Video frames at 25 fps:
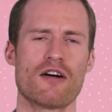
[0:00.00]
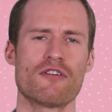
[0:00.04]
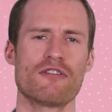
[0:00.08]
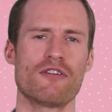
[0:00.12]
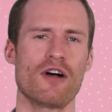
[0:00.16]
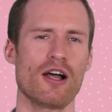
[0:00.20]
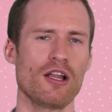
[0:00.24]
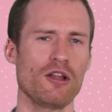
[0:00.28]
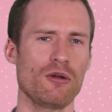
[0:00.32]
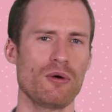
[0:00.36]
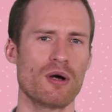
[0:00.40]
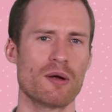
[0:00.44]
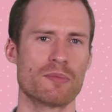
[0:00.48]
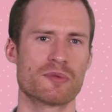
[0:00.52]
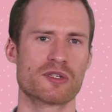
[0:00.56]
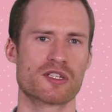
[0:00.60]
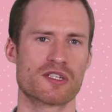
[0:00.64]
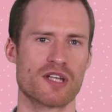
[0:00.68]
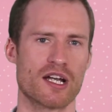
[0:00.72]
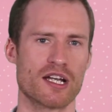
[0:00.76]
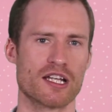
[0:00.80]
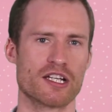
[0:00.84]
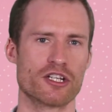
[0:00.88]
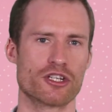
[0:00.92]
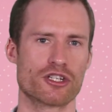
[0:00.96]
Follow-up
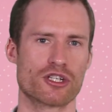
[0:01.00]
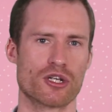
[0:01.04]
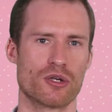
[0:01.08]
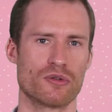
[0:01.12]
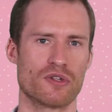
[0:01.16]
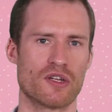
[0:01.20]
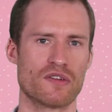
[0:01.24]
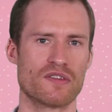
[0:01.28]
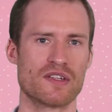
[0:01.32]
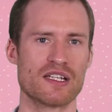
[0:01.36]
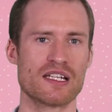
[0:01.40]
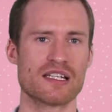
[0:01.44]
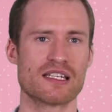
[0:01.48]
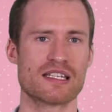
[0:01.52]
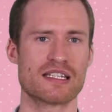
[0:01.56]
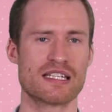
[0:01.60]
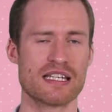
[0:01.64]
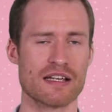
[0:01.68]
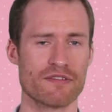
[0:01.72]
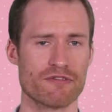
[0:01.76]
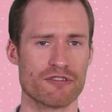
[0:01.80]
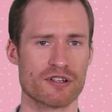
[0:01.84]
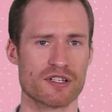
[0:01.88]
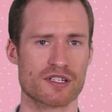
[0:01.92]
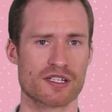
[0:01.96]
studies showed that these
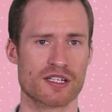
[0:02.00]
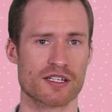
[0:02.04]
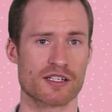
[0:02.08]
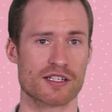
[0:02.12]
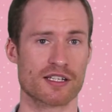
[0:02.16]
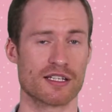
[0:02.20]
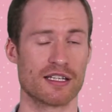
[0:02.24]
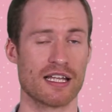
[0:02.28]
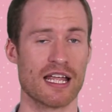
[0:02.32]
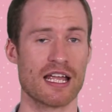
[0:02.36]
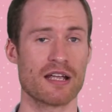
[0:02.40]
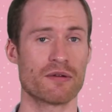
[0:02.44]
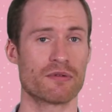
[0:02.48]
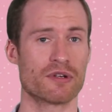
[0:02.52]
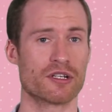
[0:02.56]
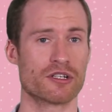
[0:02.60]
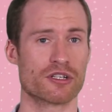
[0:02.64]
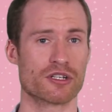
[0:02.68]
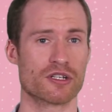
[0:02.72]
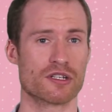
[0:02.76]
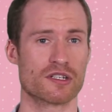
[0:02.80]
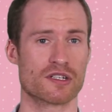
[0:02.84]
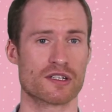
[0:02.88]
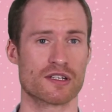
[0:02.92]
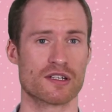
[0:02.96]
differences in
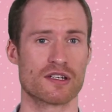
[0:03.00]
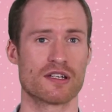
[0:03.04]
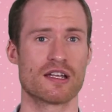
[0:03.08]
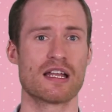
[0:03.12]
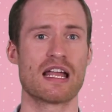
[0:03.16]
languages